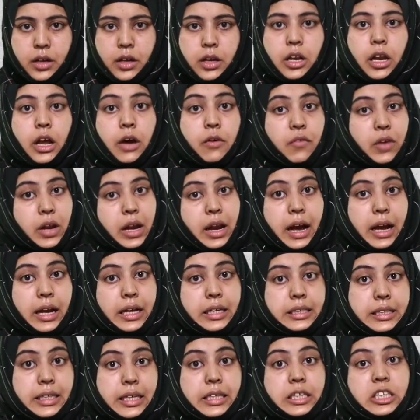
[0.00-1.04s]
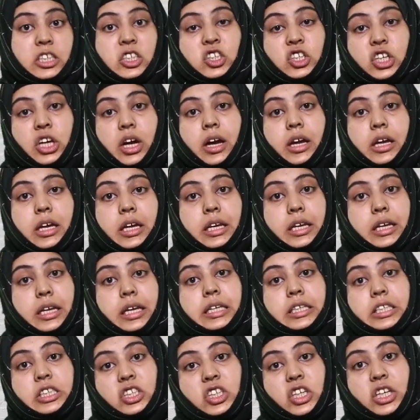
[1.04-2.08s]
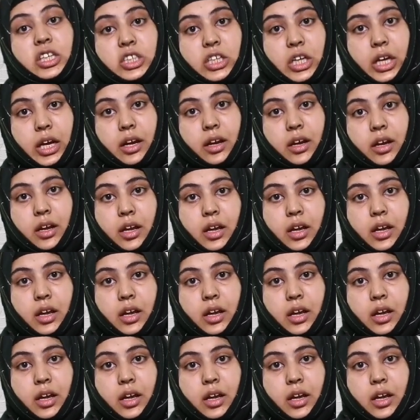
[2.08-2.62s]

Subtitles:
Now, when I said Shahin is teaching,